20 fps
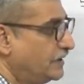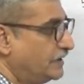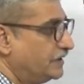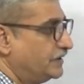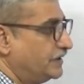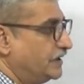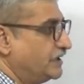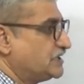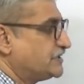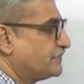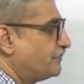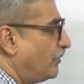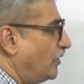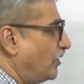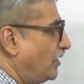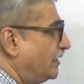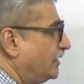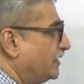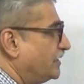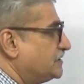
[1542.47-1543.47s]
This
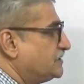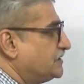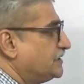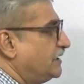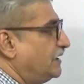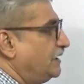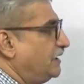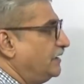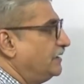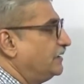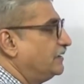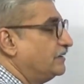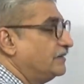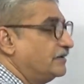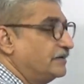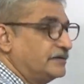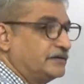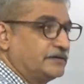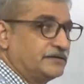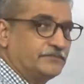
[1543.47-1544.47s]
bond, this is a
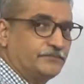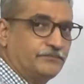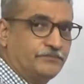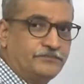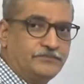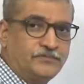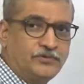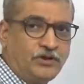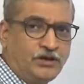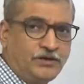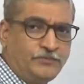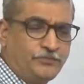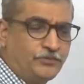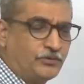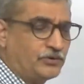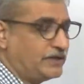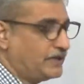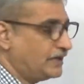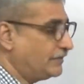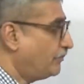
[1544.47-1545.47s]
non-polar